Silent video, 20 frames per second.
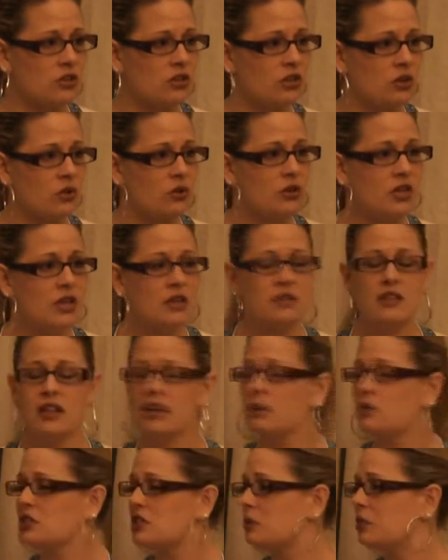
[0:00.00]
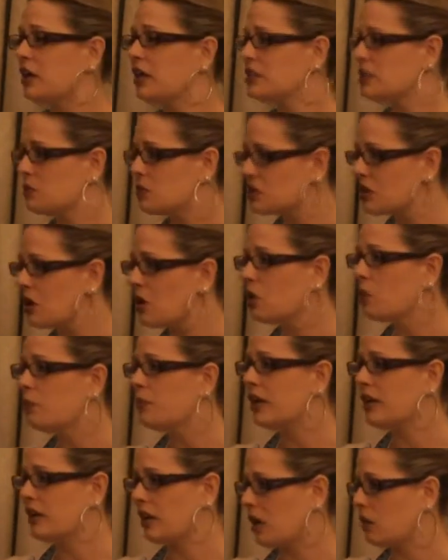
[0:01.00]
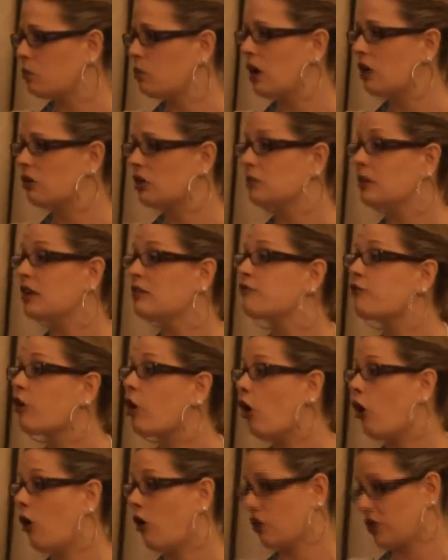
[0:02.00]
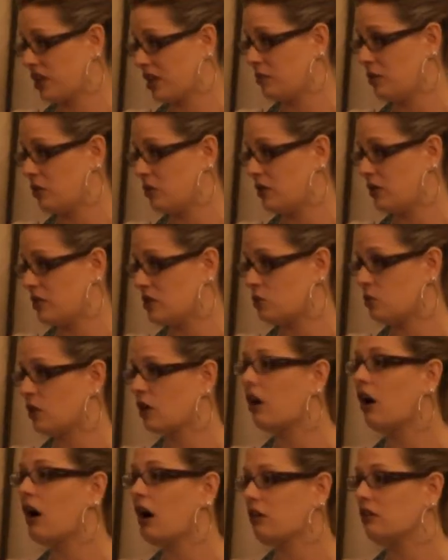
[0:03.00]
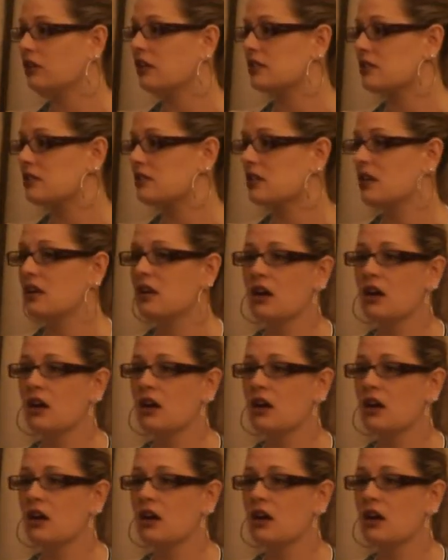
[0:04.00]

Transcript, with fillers: knew that it was a place that was open and welcoming for all communities, regardless